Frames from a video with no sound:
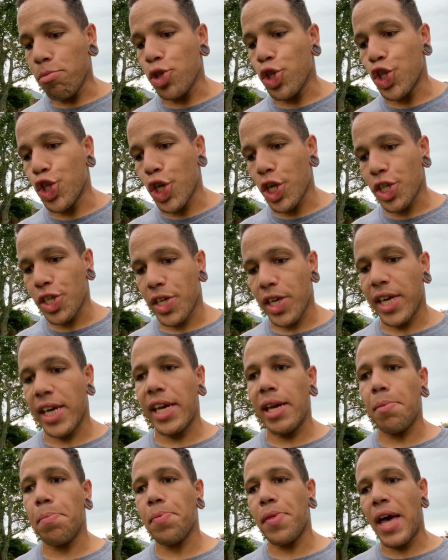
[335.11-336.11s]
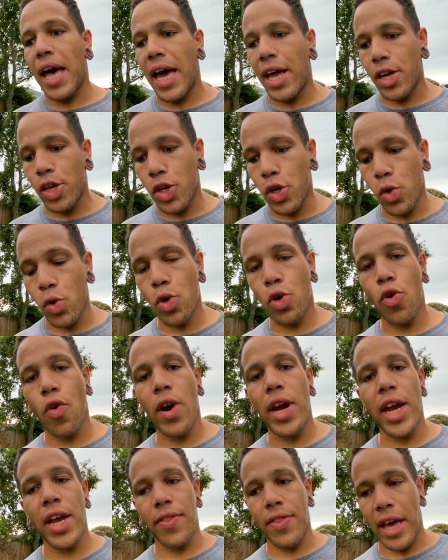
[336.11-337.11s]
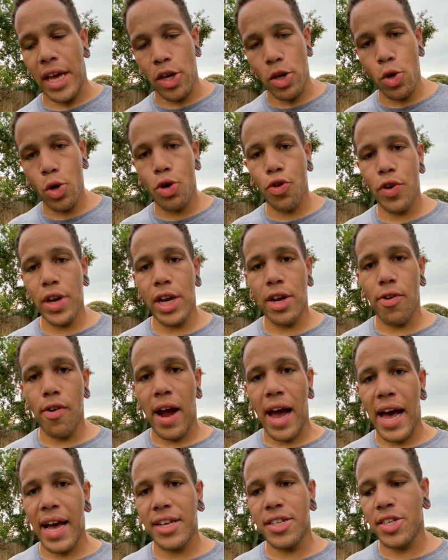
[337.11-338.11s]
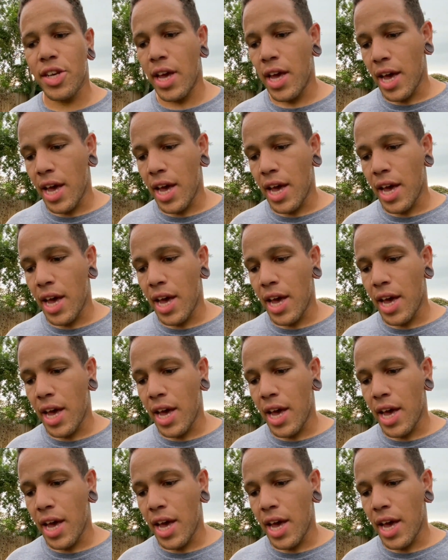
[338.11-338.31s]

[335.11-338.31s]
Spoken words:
just to keep that new green grass